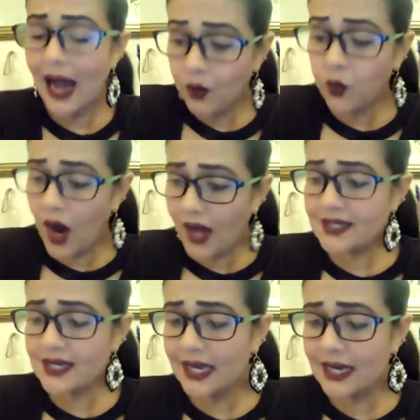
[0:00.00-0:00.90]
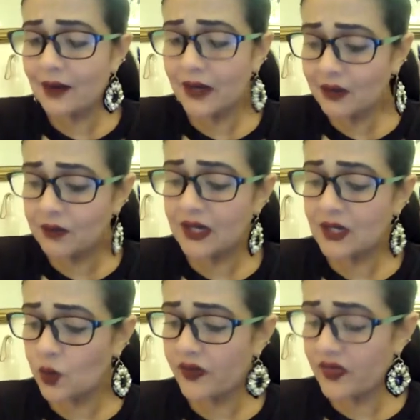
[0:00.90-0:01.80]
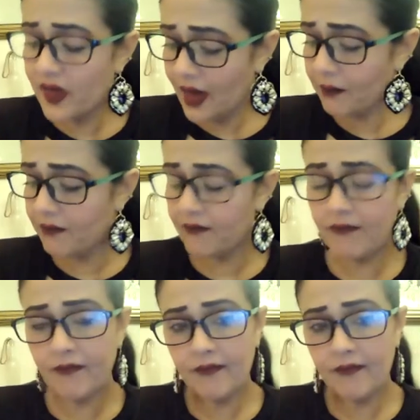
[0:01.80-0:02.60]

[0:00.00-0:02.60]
I want a commitment with them.